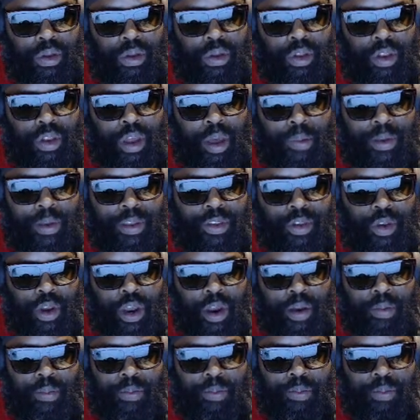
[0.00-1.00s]
You know what I mean? So
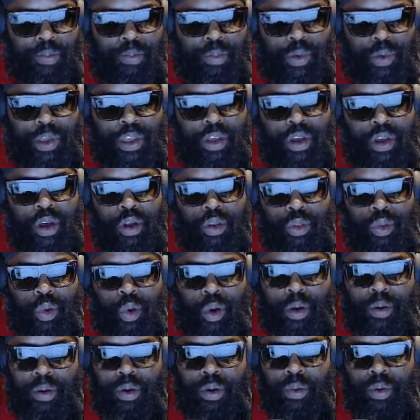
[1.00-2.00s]
they're, when you go
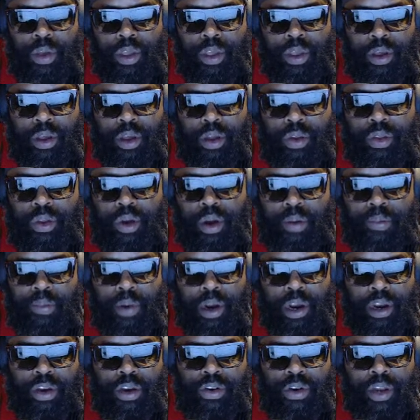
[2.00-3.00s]
through a
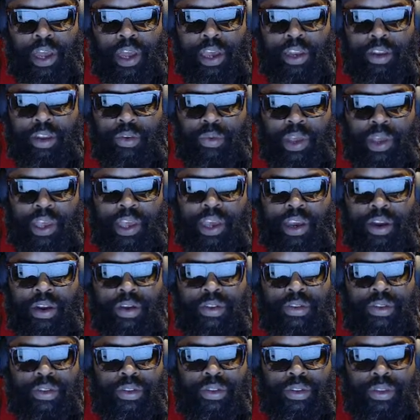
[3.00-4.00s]
merger, like 3
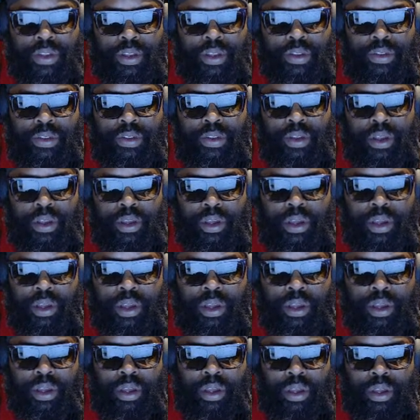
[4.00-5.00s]
years is
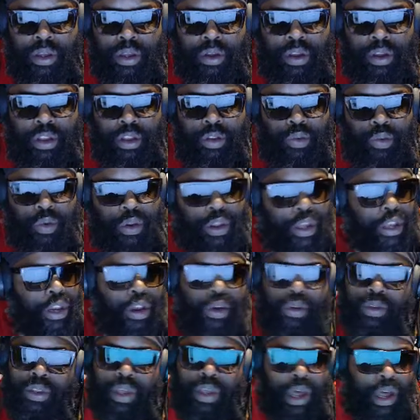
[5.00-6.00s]
really
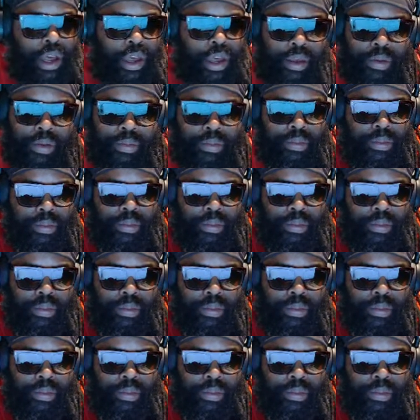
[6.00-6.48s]
no time,